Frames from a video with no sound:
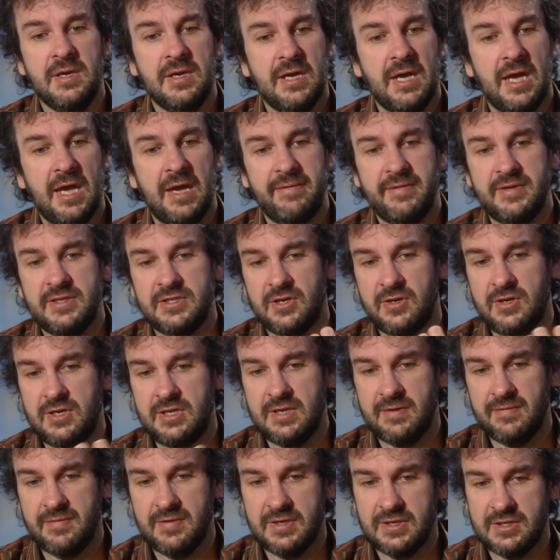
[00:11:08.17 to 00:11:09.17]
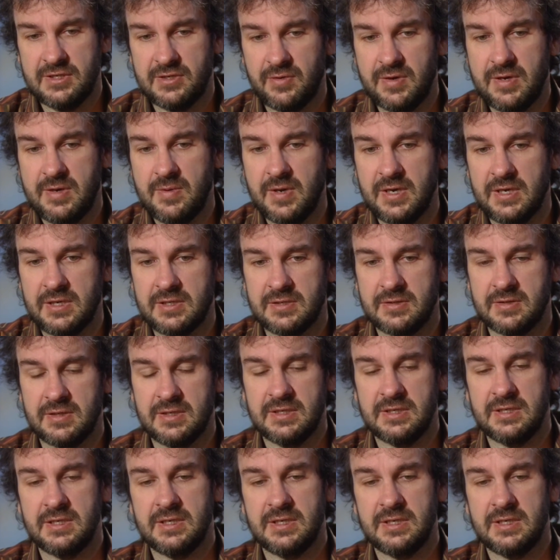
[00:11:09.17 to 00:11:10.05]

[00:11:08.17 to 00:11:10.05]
Harvey's only given us 3 weeks.